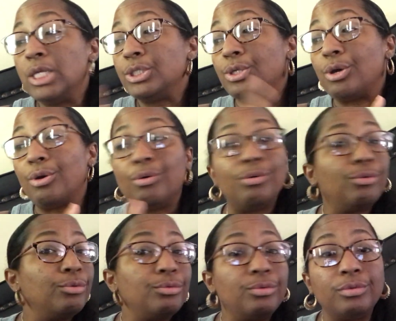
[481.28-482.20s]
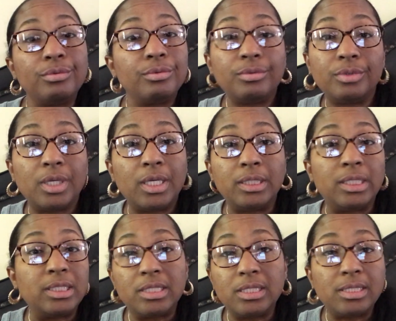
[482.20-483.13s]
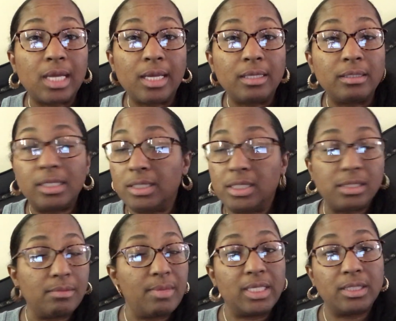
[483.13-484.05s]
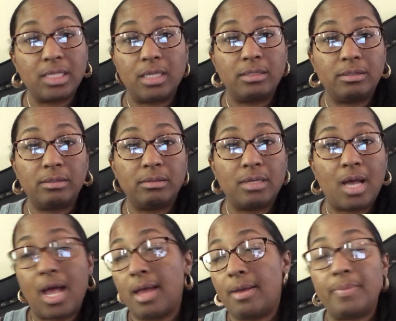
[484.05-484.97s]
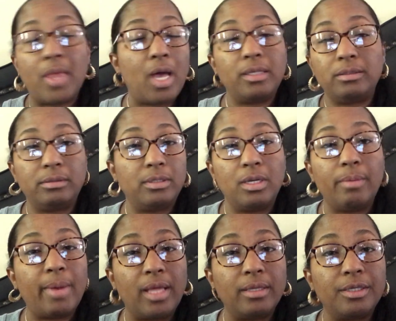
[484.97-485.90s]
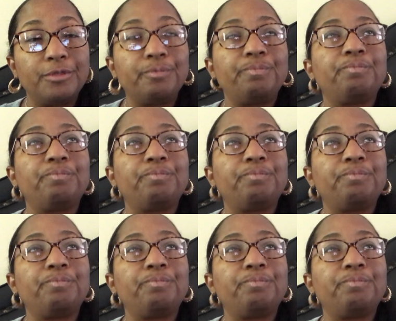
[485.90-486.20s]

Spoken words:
So this is like, it doesn't make sense. I am not gonna bother."